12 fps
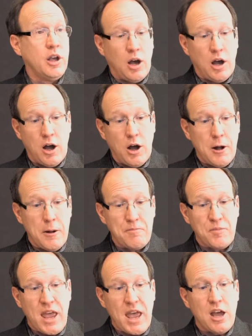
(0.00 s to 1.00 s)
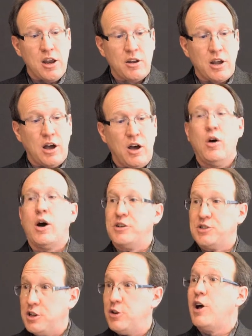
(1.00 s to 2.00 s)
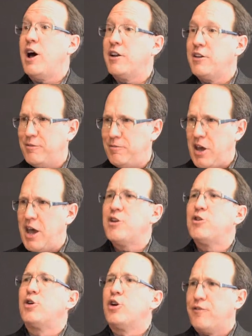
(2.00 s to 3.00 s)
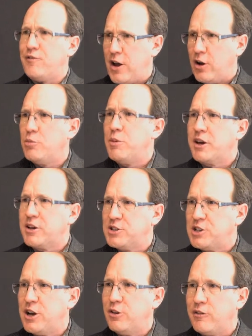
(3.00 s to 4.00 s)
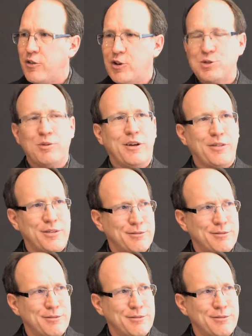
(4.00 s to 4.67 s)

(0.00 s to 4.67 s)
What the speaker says: And oh, I see you're going to fail to make a sale in the first month.